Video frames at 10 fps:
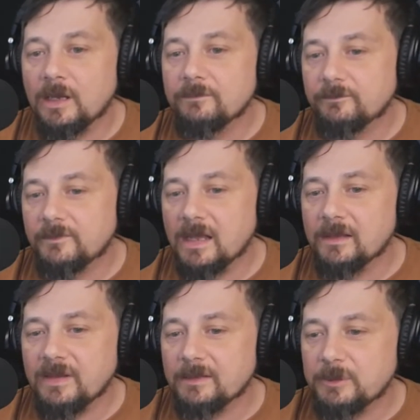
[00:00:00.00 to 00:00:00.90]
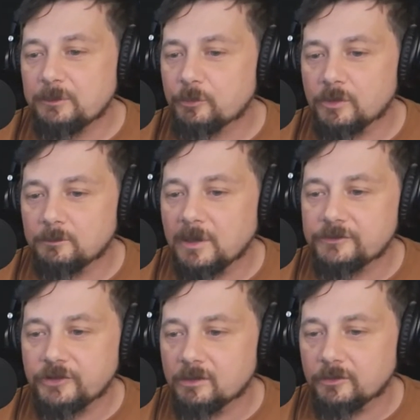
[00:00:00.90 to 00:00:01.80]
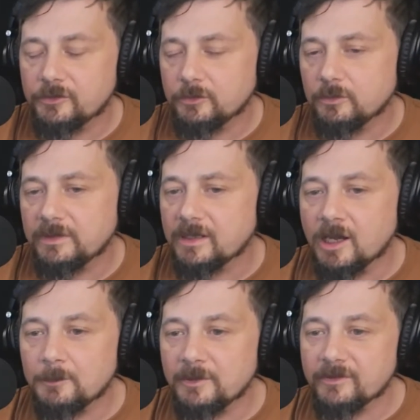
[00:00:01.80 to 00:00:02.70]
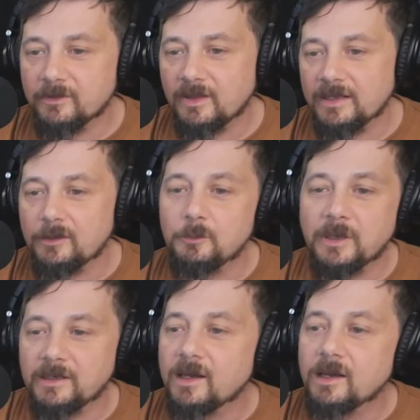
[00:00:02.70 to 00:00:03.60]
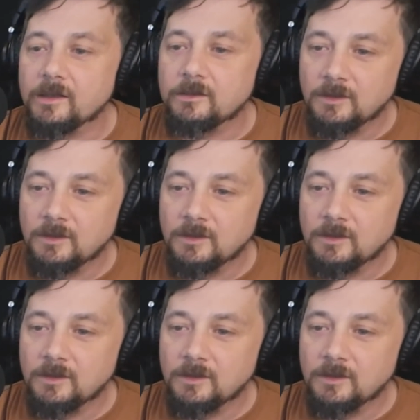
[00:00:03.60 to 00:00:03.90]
I've had people on my channel too in the comments are like, "Oh my god,